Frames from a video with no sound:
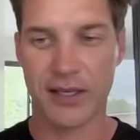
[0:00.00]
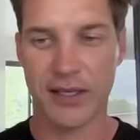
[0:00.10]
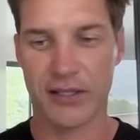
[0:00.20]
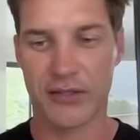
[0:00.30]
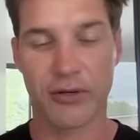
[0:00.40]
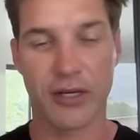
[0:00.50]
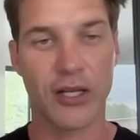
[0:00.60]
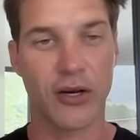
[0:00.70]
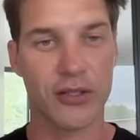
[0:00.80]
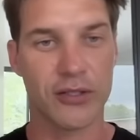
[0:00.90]
it's really
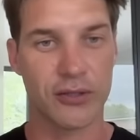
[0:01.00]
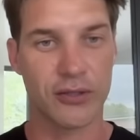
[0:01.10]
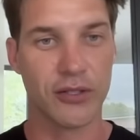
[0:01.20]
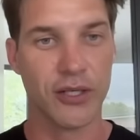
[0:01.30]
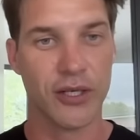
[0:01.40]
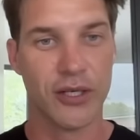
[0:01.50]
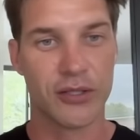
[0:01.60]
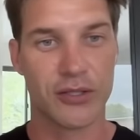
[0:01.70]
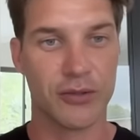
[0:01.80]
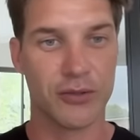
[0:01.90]
hard to
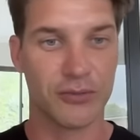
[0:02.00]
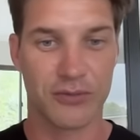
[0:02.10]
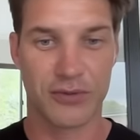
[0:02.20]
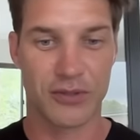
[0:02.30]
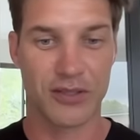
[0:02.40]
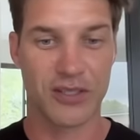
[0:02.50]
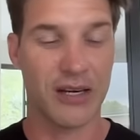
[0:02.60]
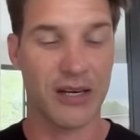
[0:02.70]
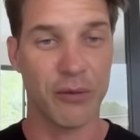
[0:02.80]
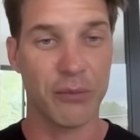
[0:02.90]
to to kind
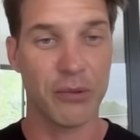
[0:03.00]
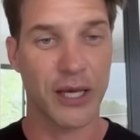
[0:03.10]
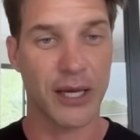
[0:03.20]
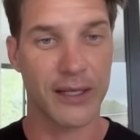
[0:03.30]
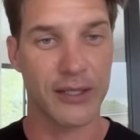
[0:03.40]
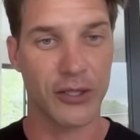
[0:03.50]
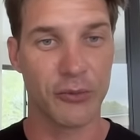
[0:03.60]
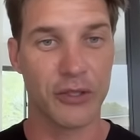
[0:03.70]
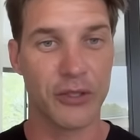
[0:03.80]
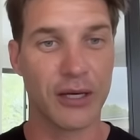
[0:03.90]
of replicate. You know,
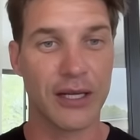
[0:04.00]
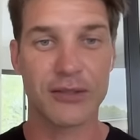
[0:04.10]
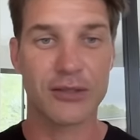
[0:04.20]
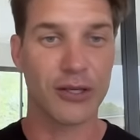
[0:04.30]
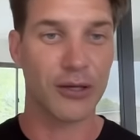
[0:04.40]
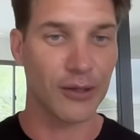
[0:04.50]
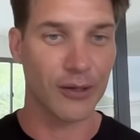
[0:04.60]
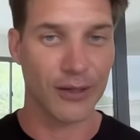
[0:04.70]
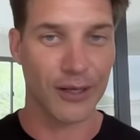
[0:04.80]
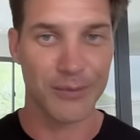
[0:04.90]
when your legs are so
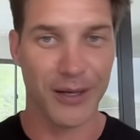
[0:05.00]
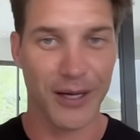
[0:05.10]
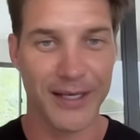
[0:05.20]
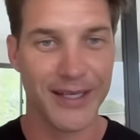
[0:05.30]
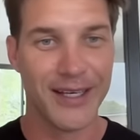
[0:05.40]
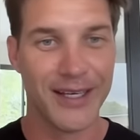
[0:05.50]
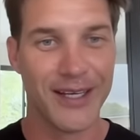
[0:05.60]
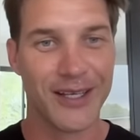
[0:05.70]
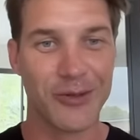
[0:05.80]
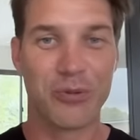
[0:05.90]
long like mine,
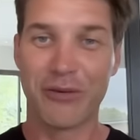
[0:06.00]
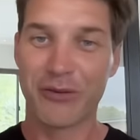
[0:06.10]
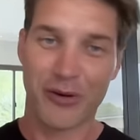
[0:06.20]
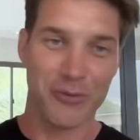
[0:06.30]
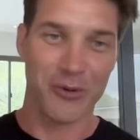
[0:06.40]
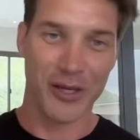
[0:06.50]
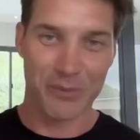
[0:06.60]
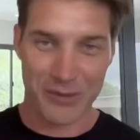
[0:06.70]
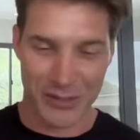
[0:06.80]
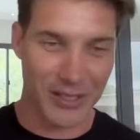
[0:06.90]
you pivot from your
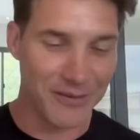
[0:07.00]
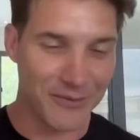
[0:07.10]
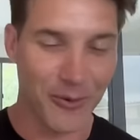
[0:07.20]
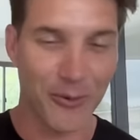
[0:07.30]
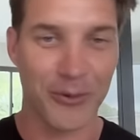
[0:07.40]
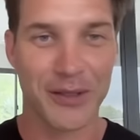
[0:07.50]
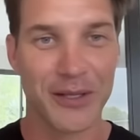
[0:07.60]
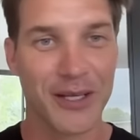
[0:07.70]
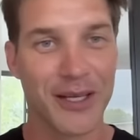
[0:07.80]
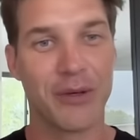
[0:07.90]
hips and you lean forward.
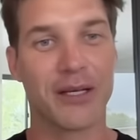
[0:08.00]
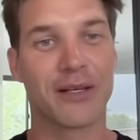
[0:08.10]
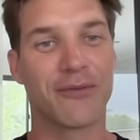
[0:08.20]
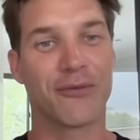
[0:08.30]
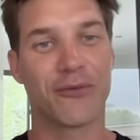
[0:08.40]
But